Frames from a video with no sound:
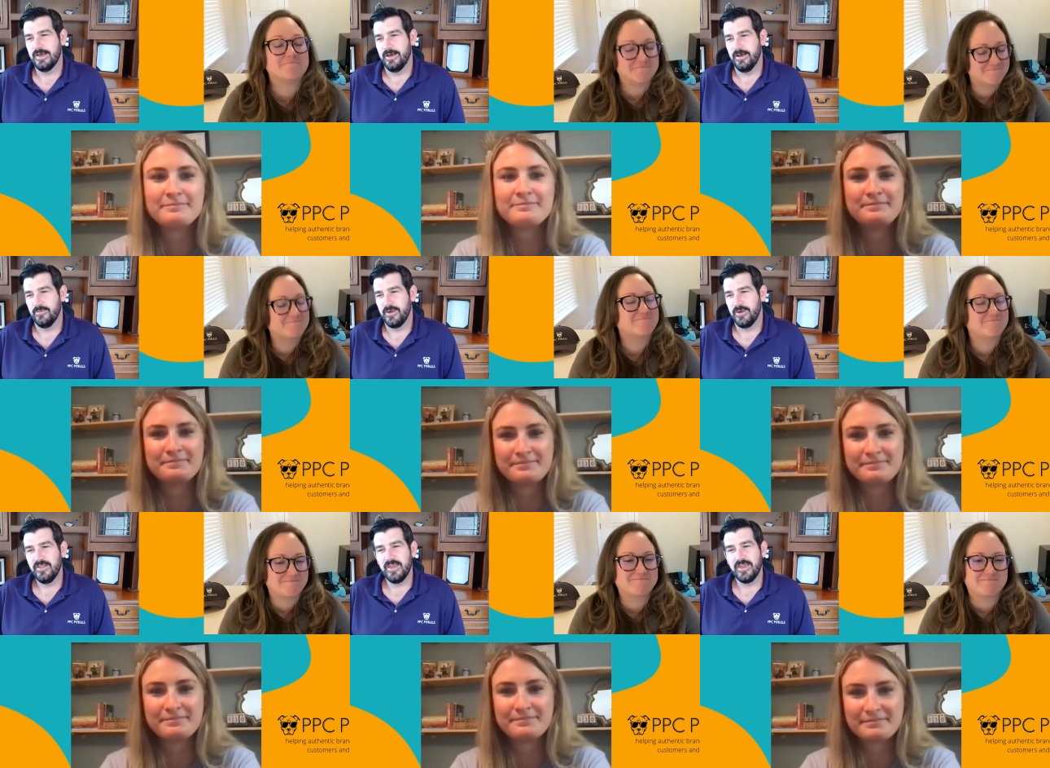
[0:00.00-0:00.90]
Speaker 1: Mm-hmm. Um,
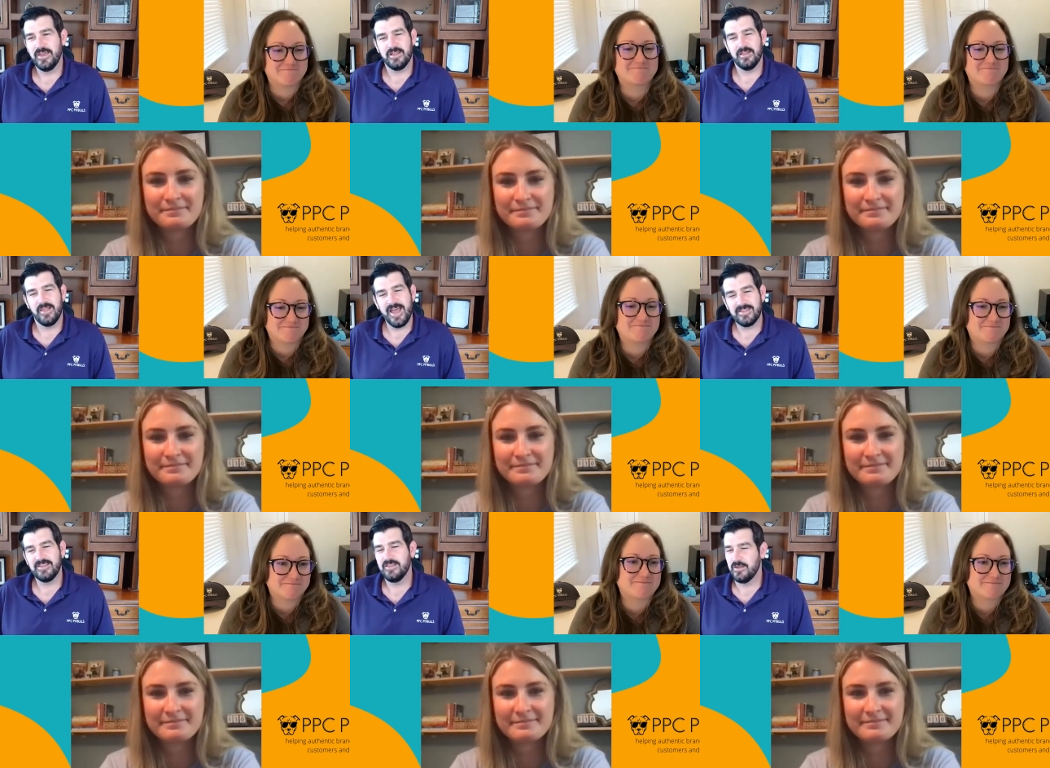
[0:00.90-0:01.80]
I feel like
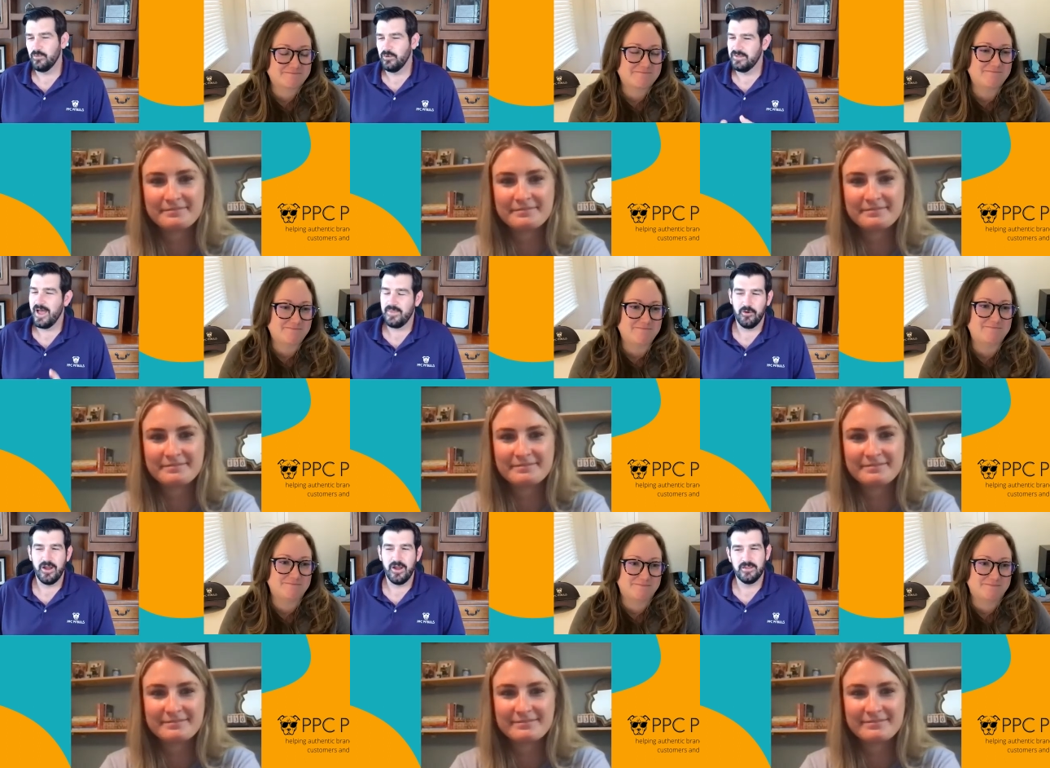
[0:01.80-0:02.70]
last season was not
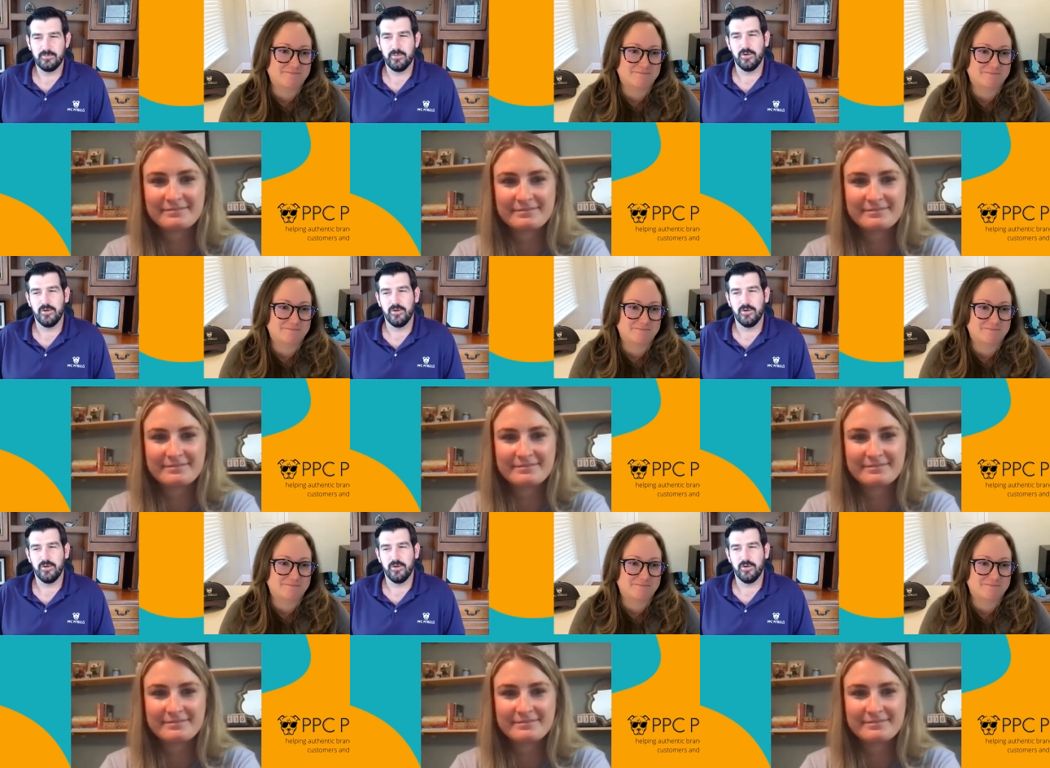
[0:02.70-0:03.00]
the greatest, but it